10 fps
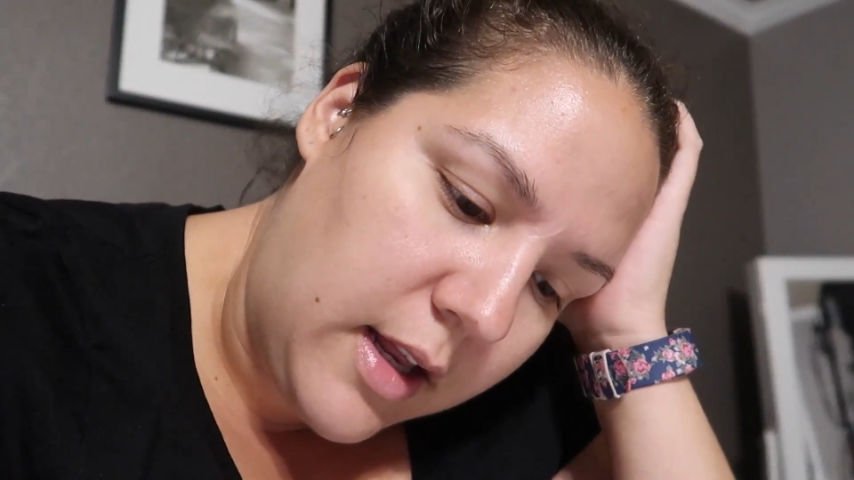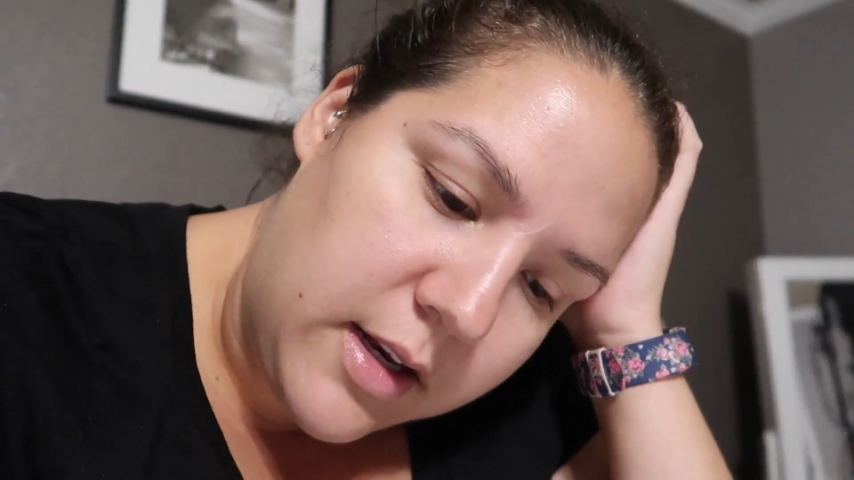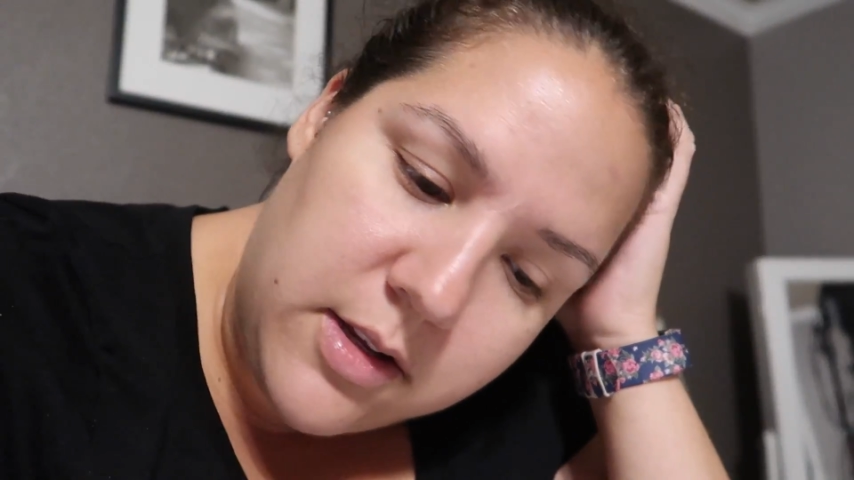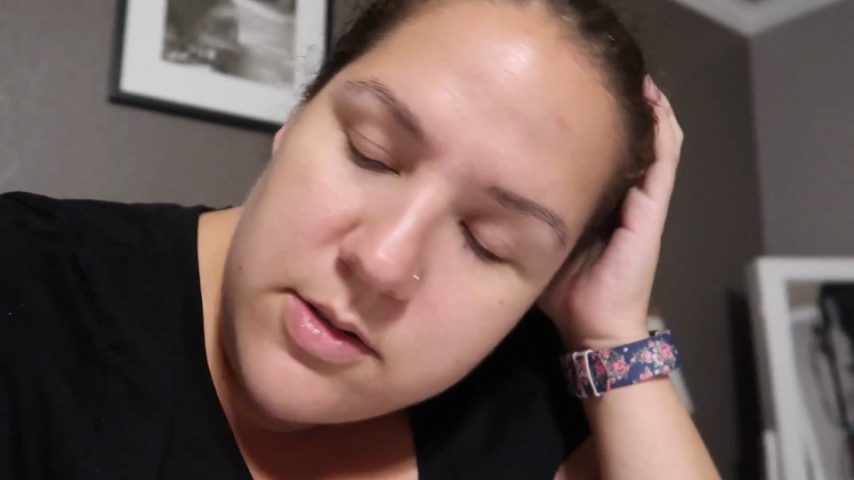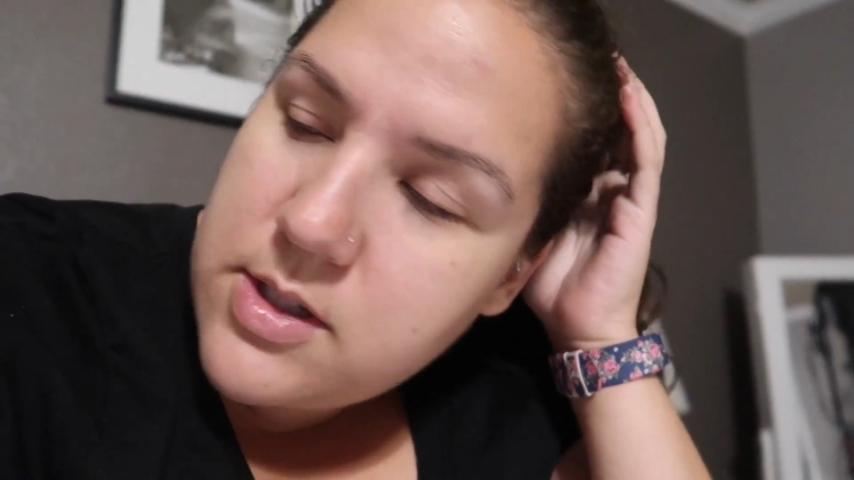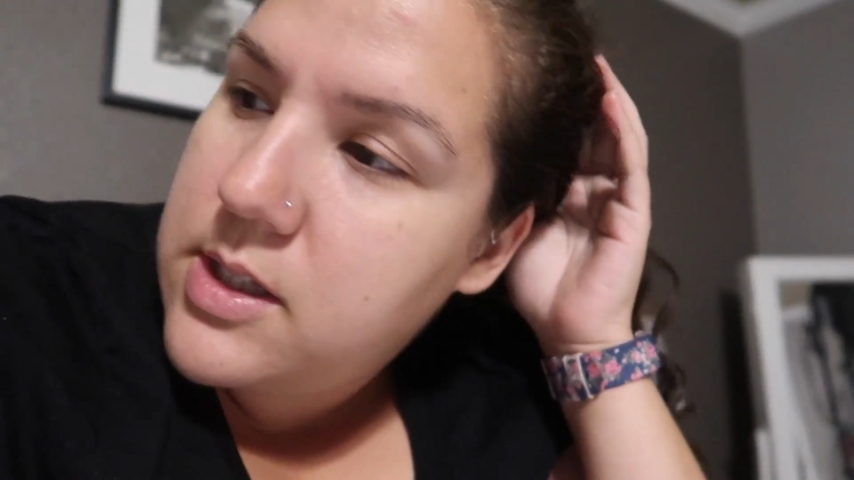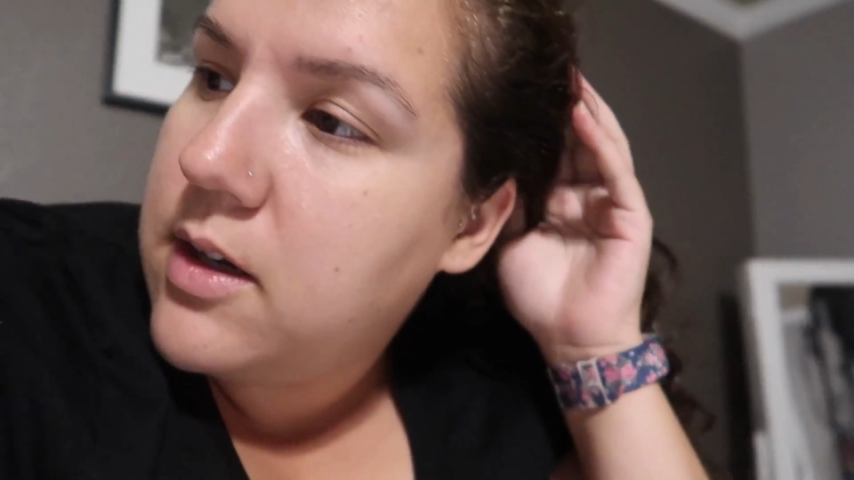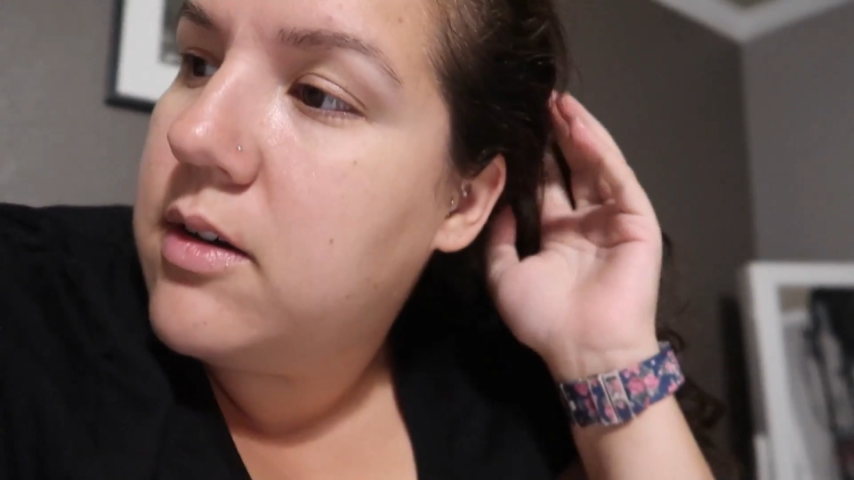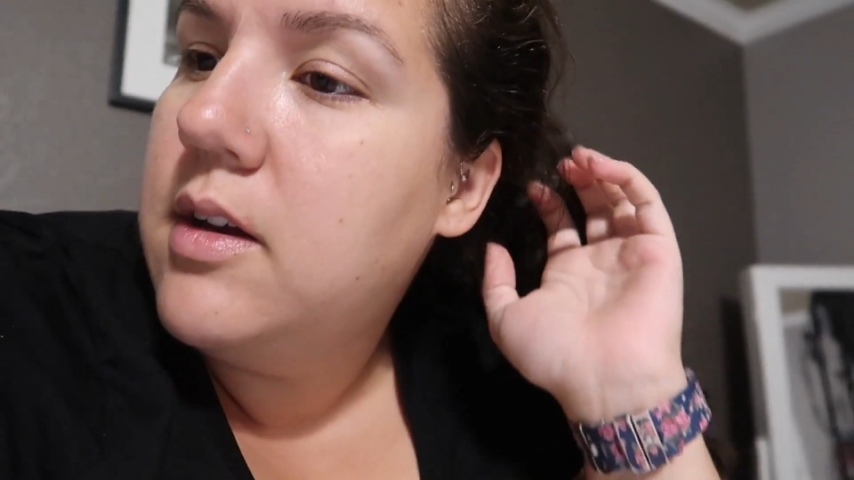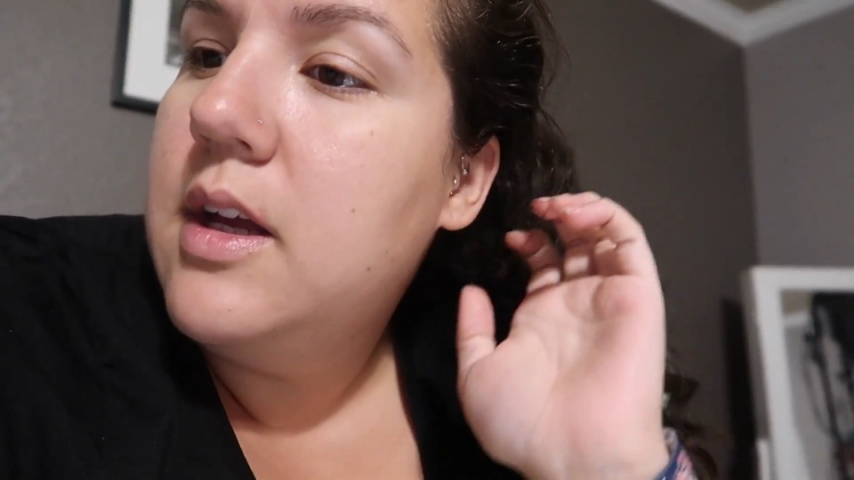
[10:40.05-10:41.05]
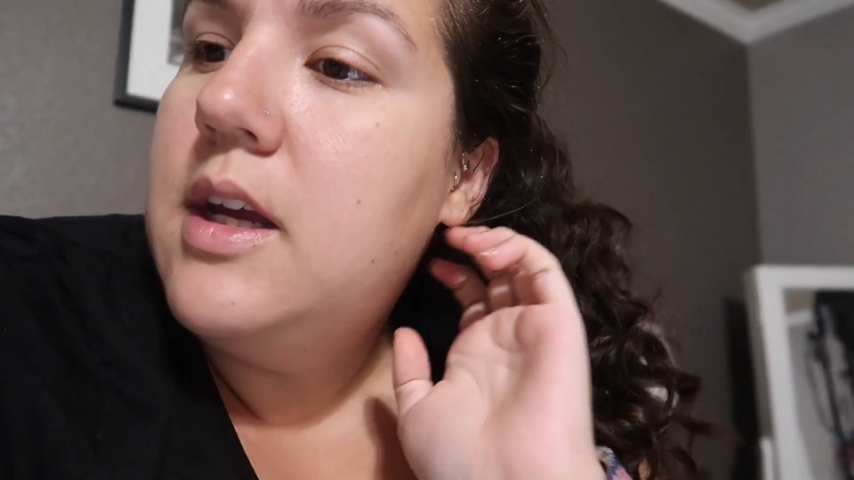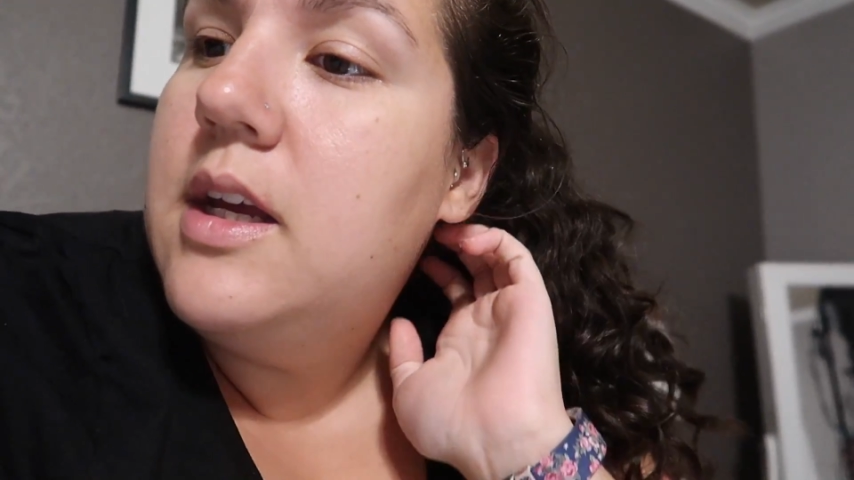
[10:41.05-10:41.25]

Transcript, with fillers: Not a huge deal.